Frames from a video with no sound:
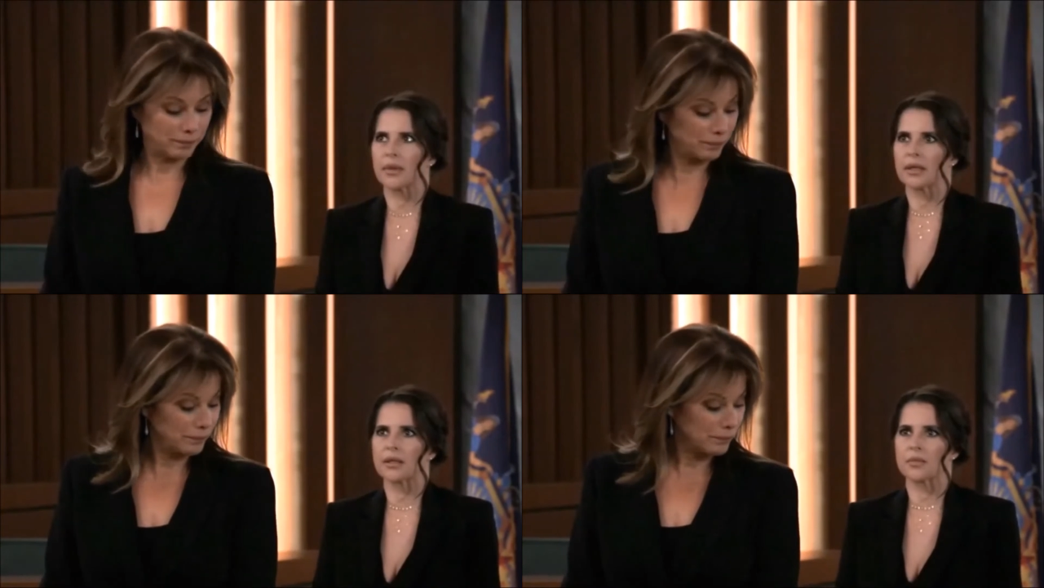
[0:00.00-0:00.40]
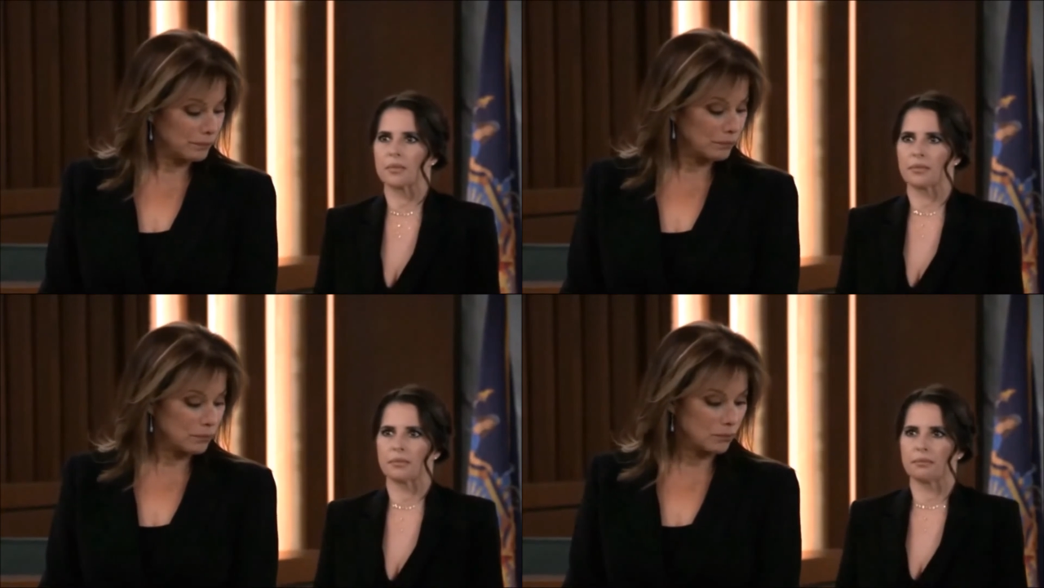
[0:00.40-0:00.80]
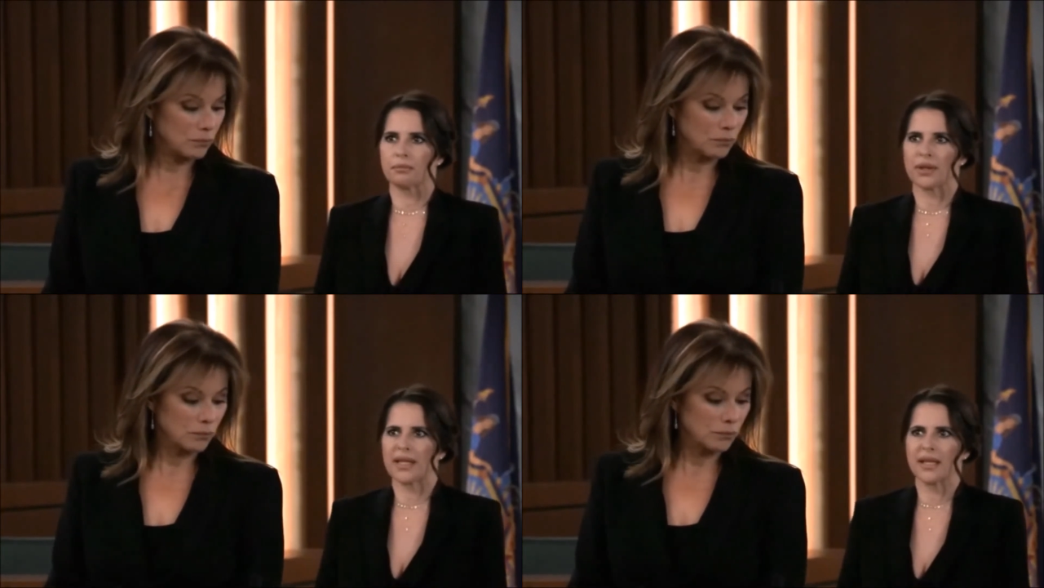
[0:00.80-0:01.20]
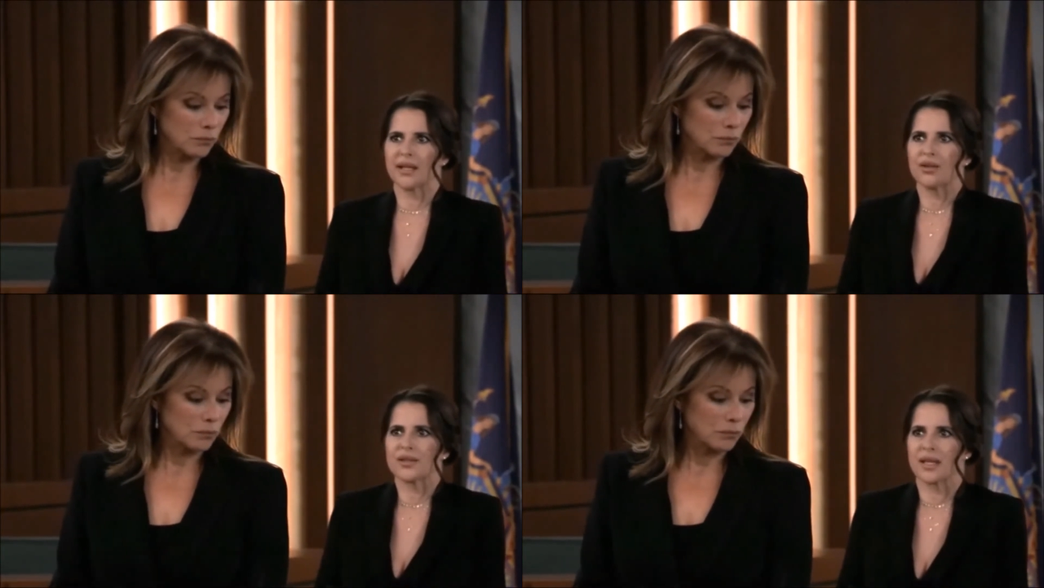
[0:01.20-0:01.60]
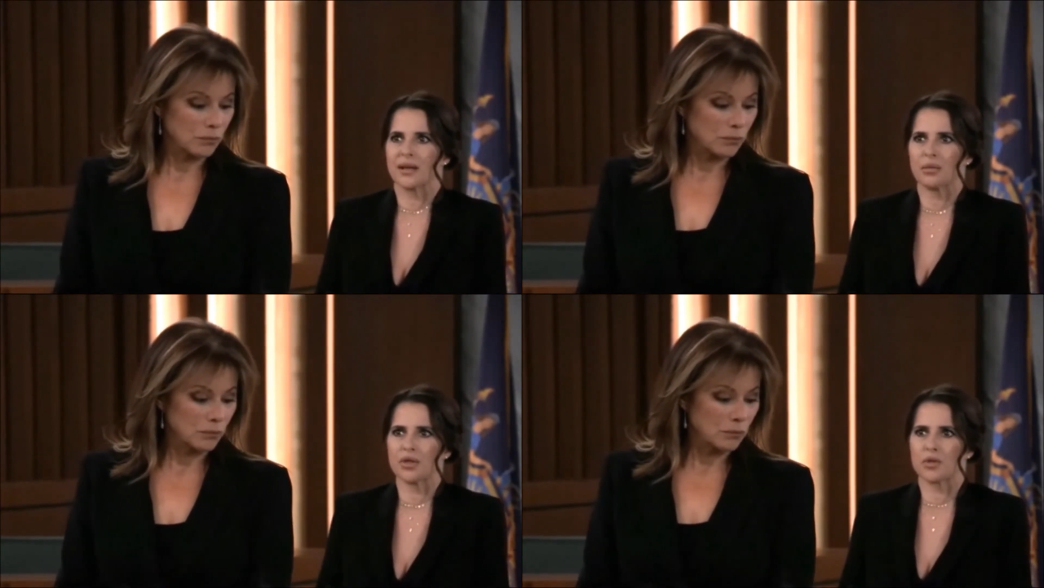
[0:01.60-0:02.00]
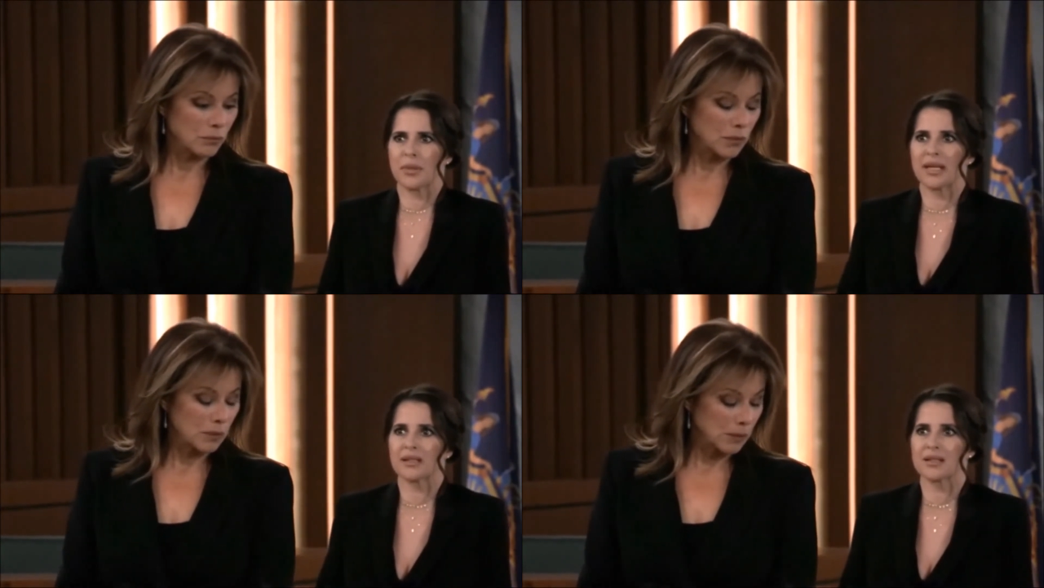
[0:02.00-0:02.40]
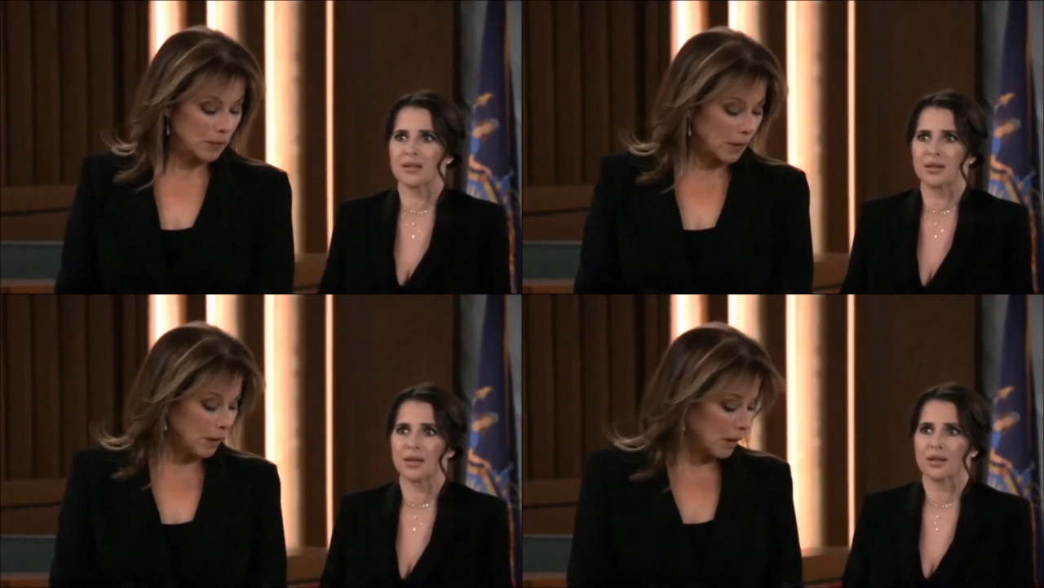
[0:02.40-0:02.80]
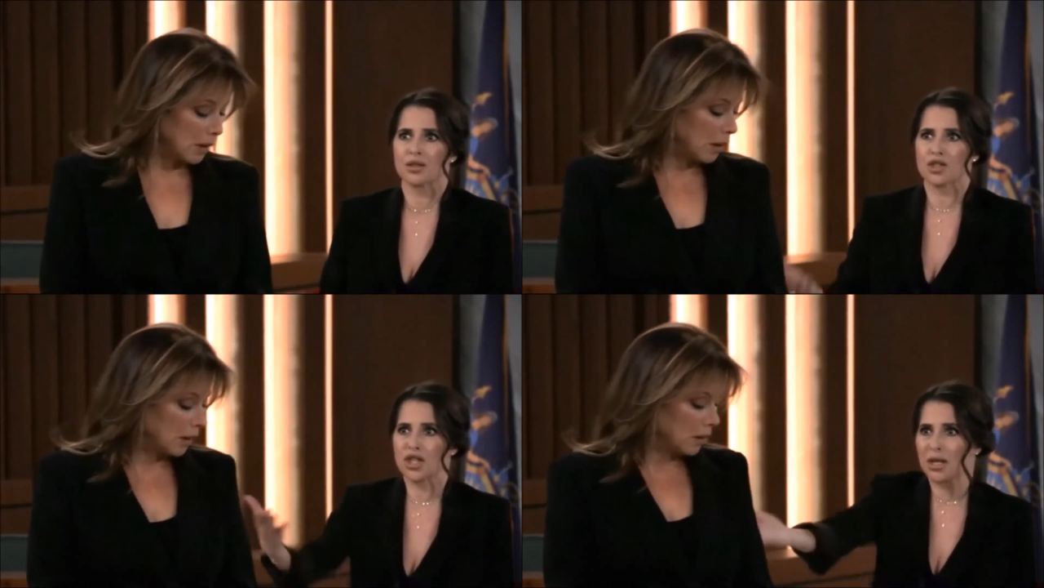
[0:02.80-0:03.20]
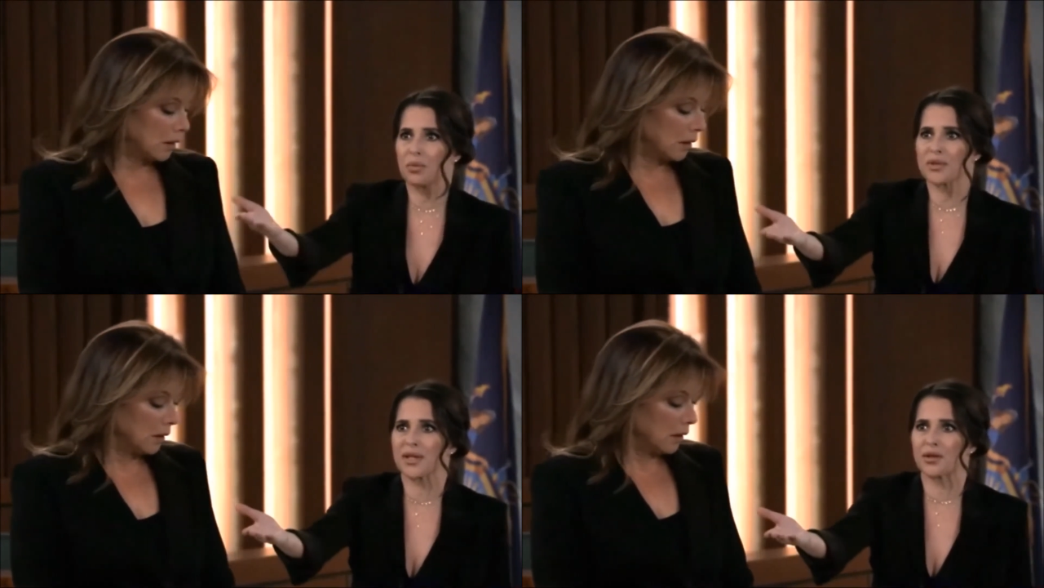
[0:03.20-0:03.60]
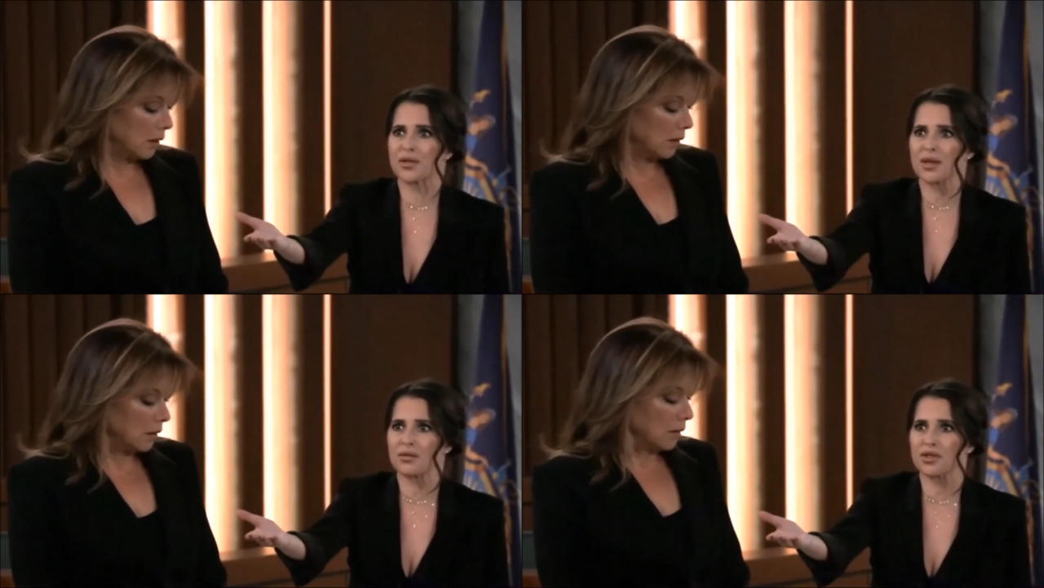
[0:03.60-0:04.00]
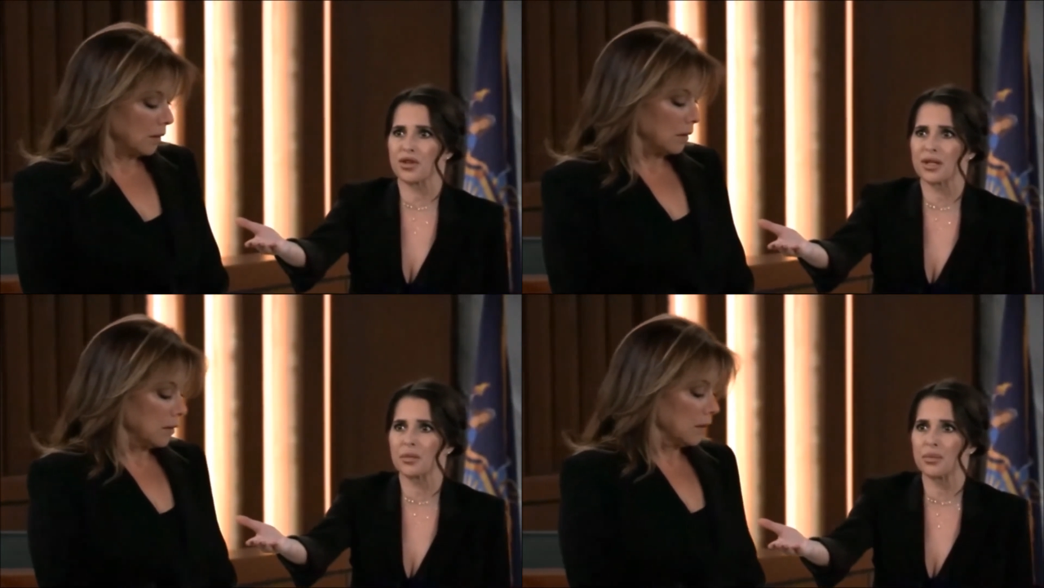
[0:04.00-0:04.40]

Speaker 1: means pleading guilty, which means she will send herself straight to